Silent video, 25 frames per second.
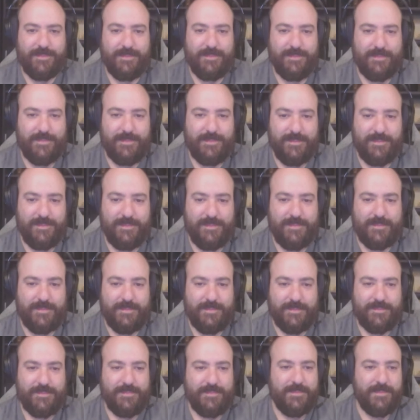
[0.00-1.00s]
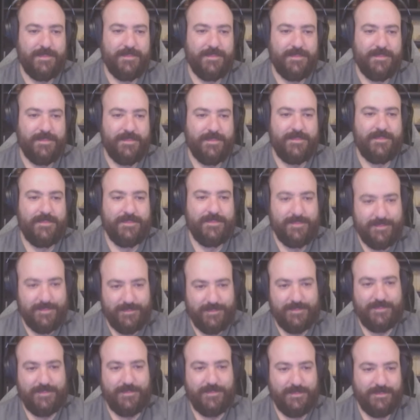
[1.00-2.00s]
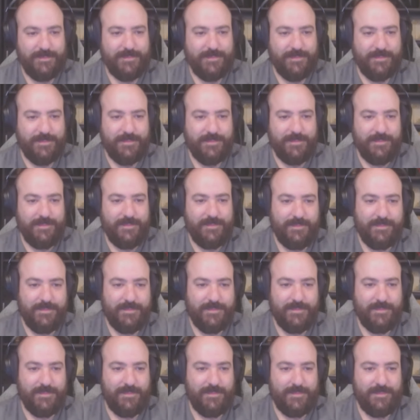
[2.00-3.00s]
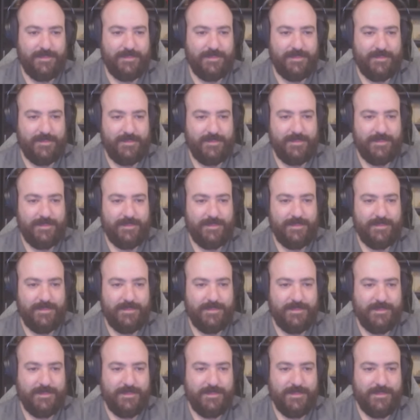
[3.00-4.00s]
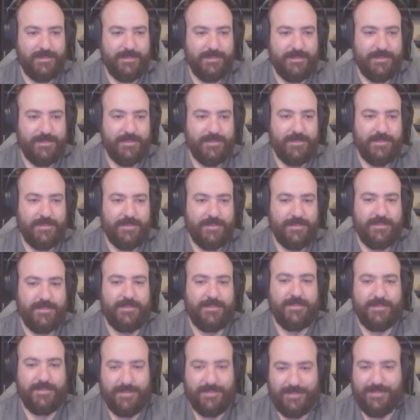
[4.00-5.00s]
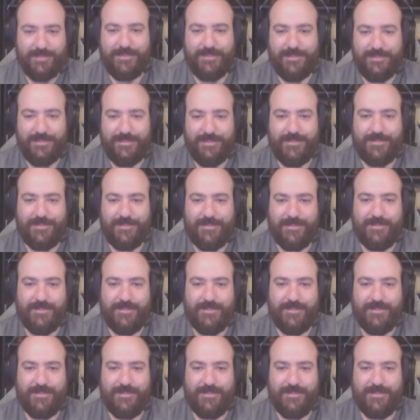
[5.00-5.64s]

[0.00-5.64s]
This person isn't speaking.